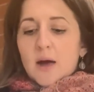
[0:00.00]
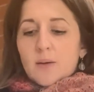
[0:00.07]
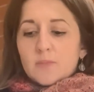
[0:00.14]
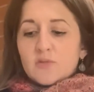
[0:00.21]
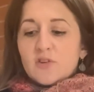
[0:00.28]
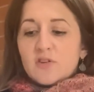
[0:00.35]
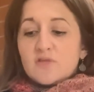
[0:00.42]

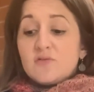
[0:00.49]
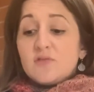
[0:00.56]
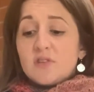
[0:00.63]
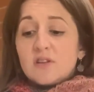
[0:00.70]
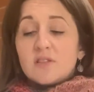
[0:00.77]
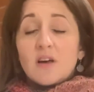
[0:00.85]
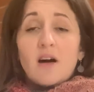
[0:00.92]
sort of
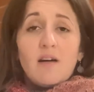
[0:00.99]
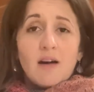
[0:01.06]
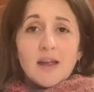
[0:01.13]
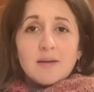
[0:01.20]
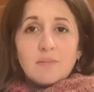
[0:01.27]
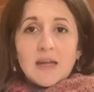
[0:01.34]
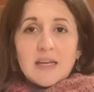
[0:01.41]

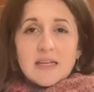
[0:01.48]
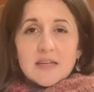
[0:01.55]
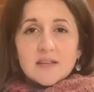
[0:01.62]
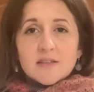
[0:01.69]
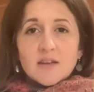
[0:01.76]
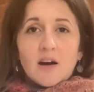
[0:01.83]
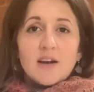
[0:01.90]
design
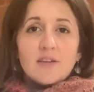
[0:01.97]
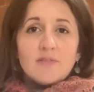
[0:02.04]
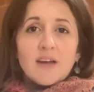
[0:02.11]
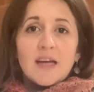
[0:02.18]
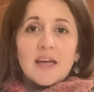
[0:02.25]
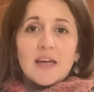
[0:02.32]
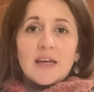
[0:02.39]
media side of
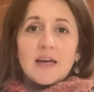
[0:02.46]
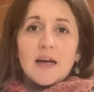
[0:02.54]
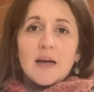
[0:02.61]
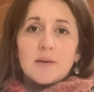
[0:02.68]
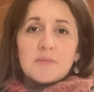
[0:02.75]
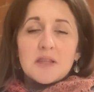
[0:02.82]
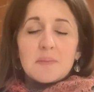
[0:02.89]
it,
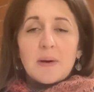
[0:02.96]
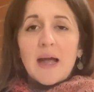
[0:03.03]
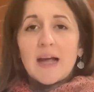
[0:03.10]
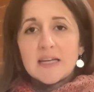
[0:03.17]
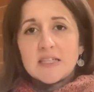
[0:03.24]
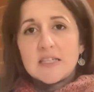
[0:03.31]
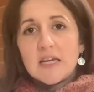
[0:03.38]
and the
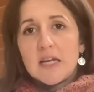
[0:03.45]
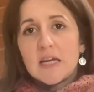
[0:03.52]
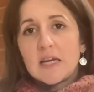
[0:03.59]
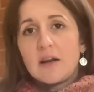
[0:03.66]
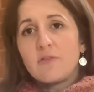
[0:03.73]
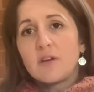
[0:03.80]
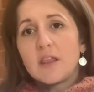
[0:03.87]
packaging
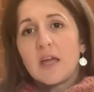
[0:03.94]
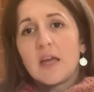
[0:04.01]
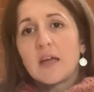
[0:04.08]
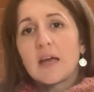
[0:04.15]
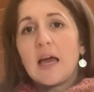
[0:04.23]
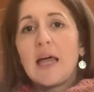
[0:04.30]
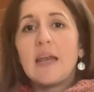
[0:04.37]
and
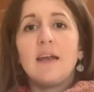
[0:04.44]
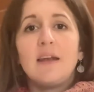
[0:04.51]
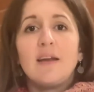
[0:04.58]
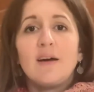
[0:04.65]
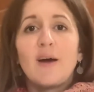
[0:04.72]
everything, and